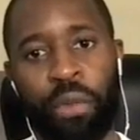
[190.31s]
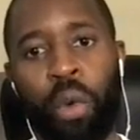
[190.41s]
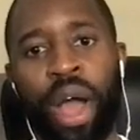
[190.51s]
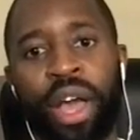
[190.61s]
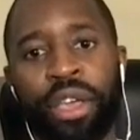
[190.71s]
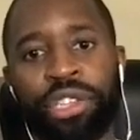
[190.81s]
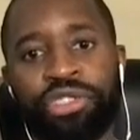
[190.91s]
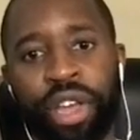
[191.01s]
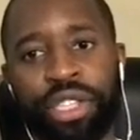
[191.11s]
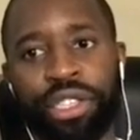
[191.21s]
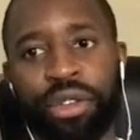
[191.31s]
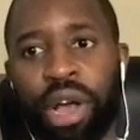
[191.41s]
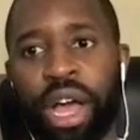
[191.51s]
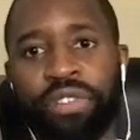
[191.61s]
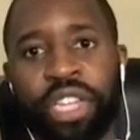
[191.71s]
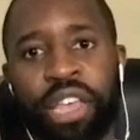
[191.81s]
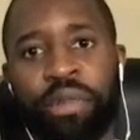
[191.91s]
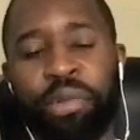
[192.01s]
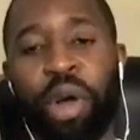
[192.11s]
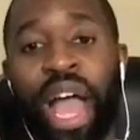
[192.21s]
Why are you trying to? I often hear
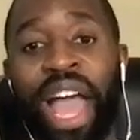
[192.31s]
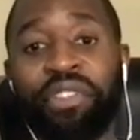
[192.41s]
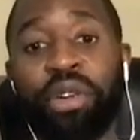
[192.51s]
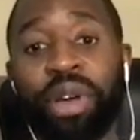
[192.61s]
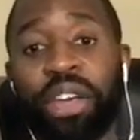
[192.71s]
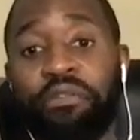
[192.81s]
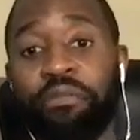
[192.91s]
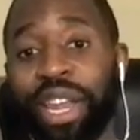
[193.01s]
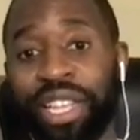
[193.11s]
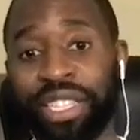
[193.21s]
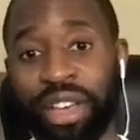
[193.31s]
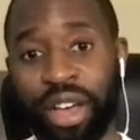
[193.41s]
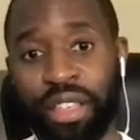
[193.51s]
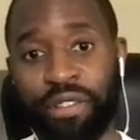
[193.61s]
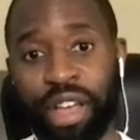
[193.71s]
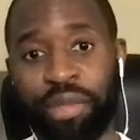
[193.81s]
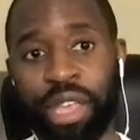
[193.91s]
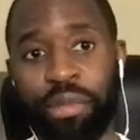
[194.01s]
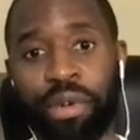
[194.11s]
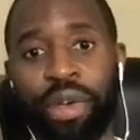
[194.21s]
people, I haven't got enough money to hire the right
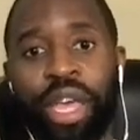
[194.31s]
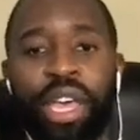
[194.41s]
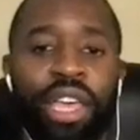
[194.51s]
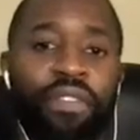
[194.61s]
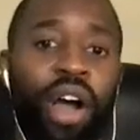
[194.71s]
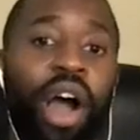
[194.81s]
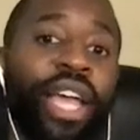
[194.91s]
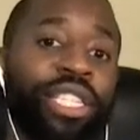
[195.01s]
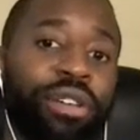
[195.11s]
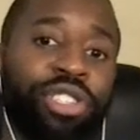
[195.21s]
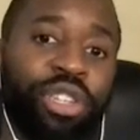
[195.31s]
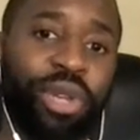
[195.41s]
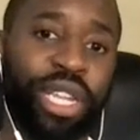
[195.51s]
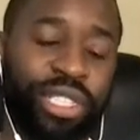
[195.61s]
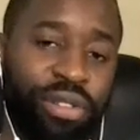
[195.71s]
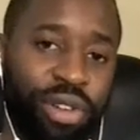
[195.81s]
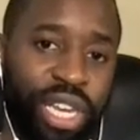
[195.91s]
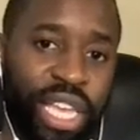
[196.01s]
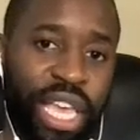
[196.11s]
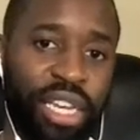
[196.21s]
people. If I don't do it, it's not going
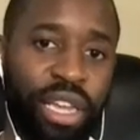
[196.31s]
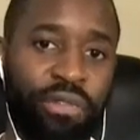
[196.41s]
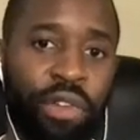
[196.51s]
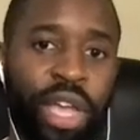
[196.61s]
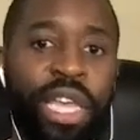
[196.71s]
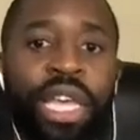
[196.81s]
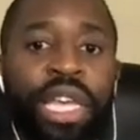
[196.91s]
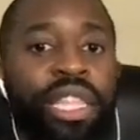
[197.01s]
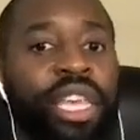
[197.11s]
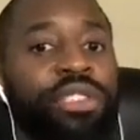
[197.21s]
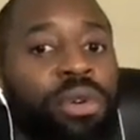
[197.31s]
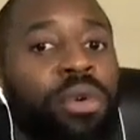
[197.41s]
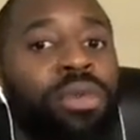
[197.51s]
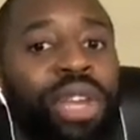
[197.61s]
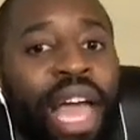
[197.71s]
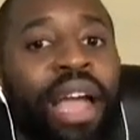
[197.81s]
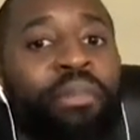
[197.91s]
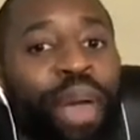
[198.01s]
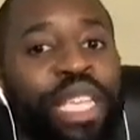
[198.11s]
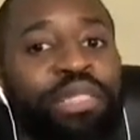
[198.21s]
to get done, right? These are all lack
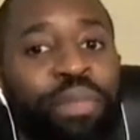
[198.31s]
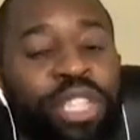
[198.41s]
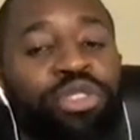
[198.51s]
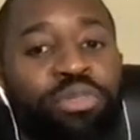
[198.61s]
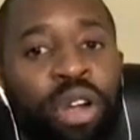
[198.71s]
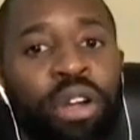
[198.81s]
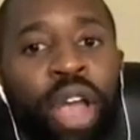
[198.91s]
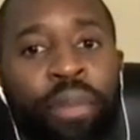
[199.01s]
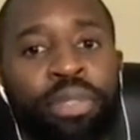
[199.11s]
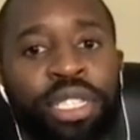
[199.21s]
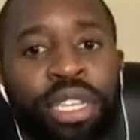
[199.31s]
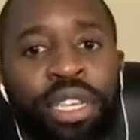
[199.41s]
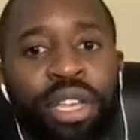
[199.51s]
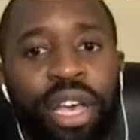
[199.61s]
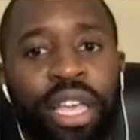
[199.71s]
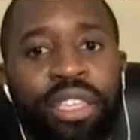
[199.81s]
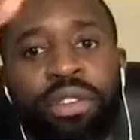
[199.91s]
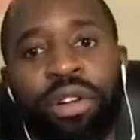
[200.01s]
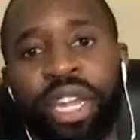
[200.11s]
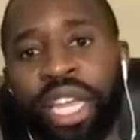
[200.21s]
based mental programs, and you're
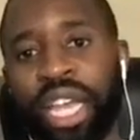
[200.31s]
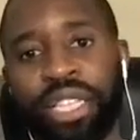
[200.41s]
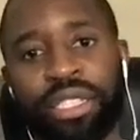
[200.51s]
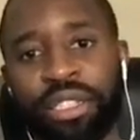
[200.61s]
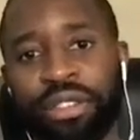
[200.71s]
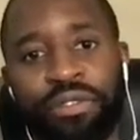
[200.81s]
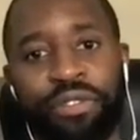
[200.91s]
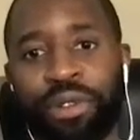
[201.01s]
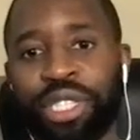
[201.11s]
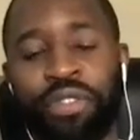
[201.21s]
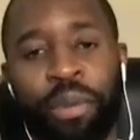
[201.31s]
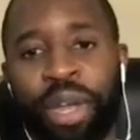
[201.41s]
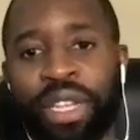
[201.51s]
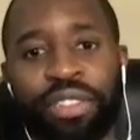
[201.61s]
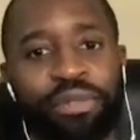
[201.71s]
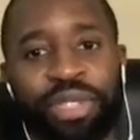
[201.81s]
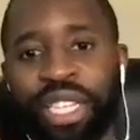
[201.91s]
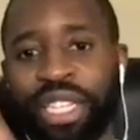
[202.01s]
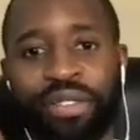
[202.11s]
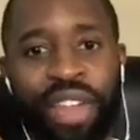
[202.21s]
not going to get fruits of abundance from
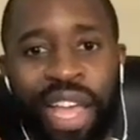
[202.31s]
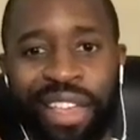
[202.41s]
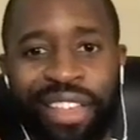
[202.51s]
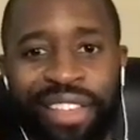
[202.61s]
seeds of lack.